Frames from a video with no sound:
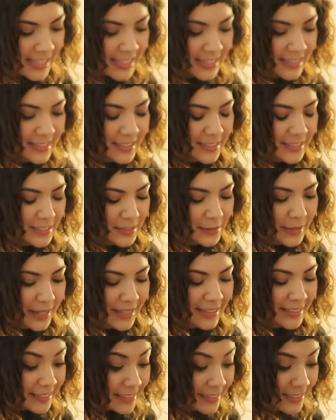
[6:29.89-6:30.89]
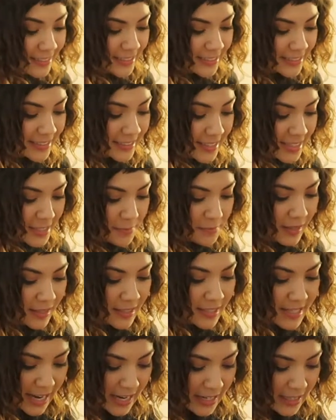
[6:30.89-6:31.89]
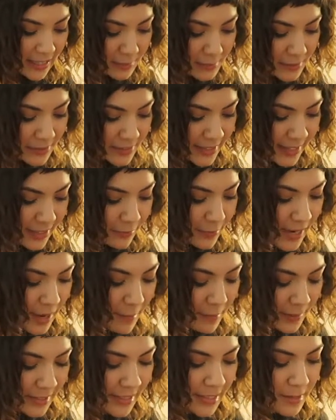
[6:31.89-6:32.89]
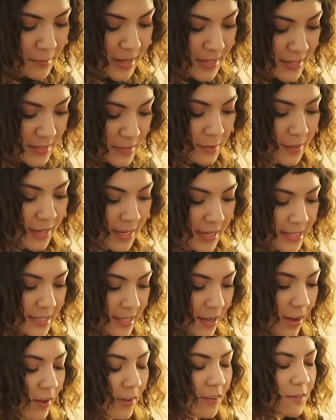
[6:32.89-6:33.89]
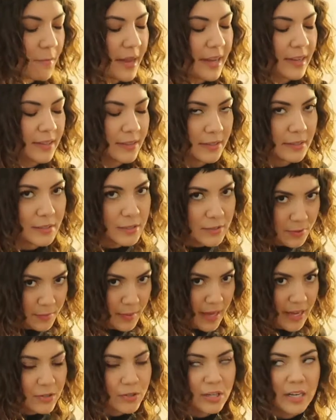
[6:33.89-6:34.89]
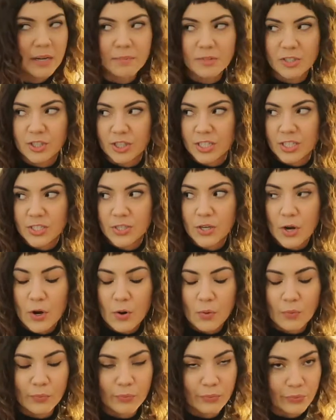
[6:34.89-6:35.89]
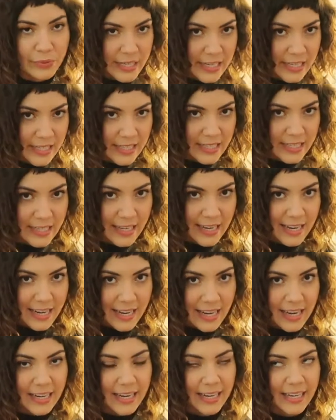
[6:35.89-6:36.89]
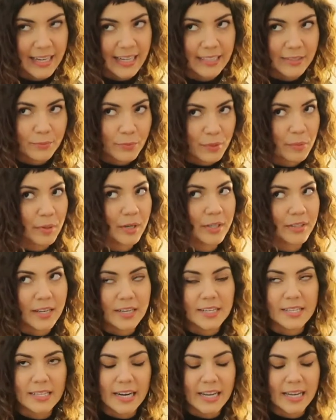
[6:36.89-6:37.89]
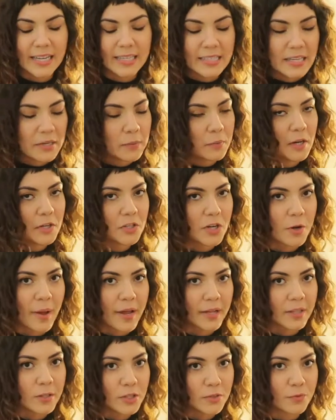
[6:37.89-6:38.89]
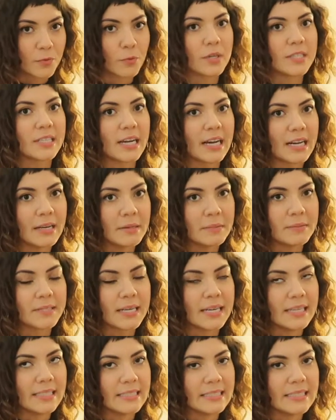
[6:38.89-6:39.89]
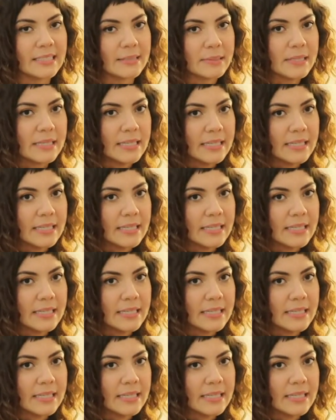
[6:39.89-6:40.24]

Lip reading: And so it literally smelled terrible. And when I put it in my suitcase, all of my clothes from that trip just reeked. And when we were in London, I had to like wash all my clothes 4 times, and